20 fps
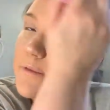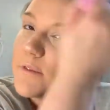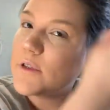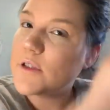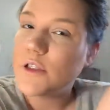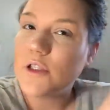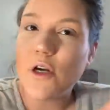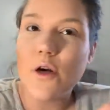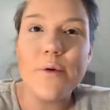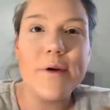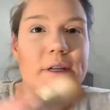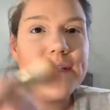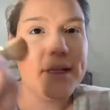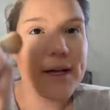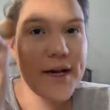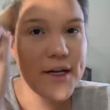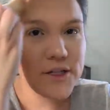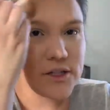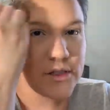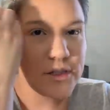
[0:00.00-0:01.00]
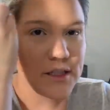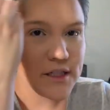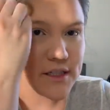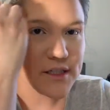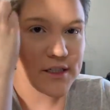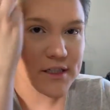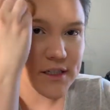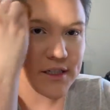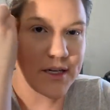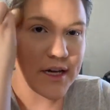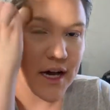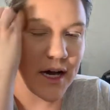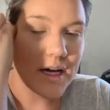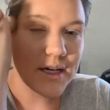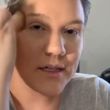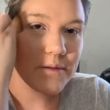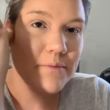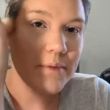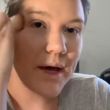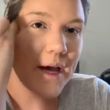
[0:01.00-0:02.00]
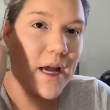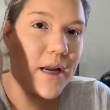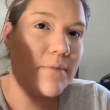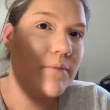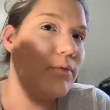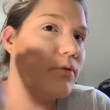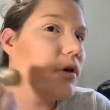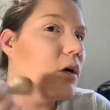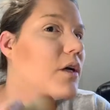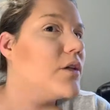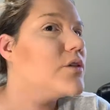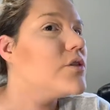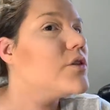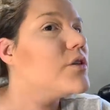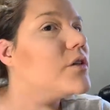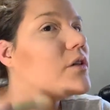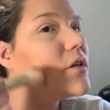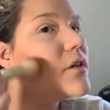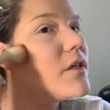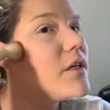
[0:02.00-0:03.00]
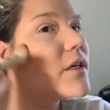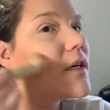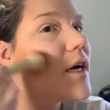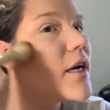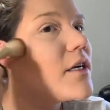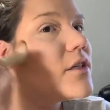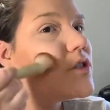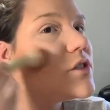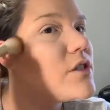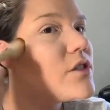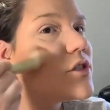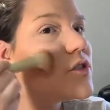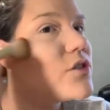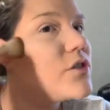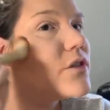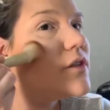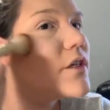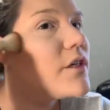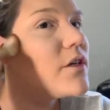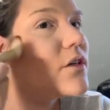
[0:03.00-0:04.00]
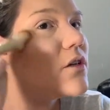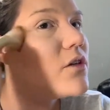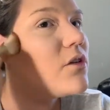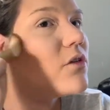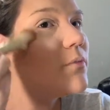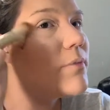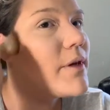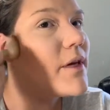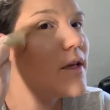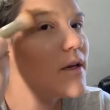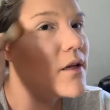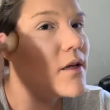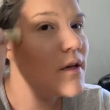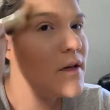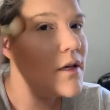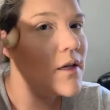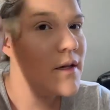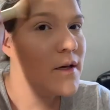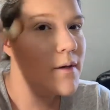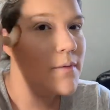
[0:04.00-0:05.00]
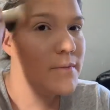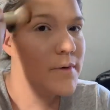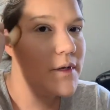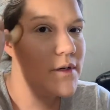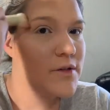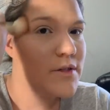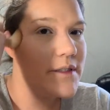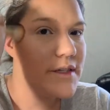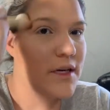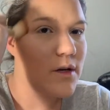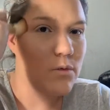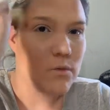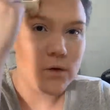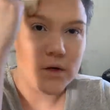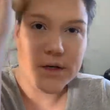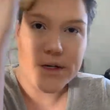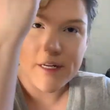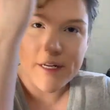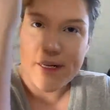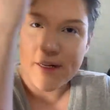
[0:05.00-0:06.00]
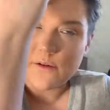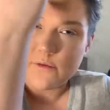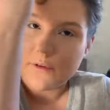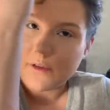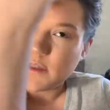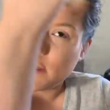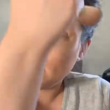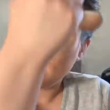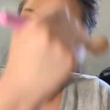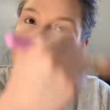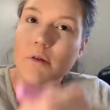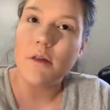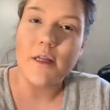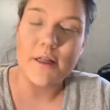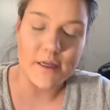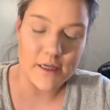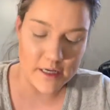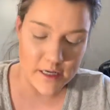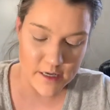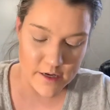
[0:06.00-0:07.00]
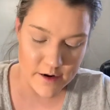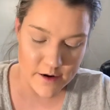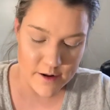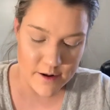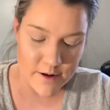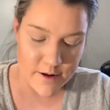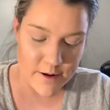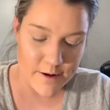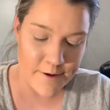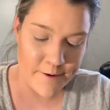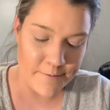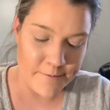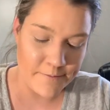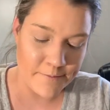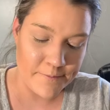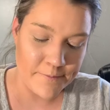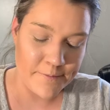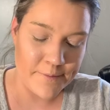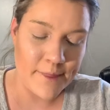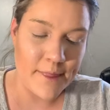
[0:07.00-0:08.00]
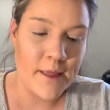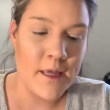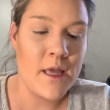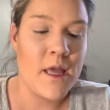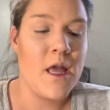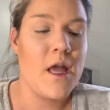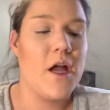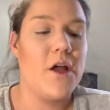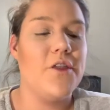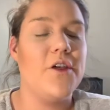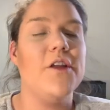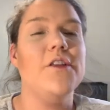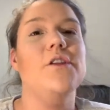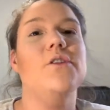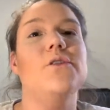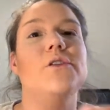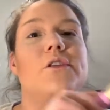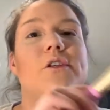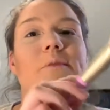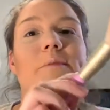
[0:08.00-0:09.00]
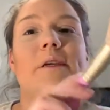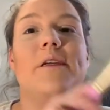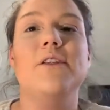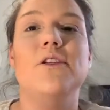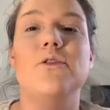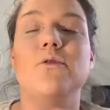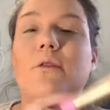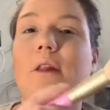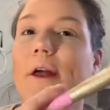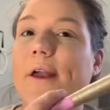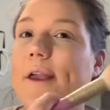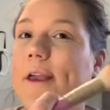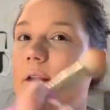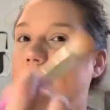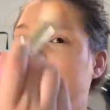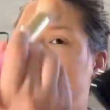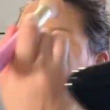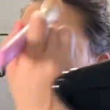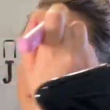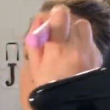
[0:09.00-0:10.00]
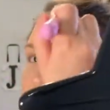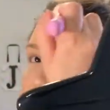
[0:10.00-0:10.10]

so it actually is not a bad bronzer. It kind of just stood there a little bit, but you just got to work it in, really blending it. I thought this was going to be too light, but it's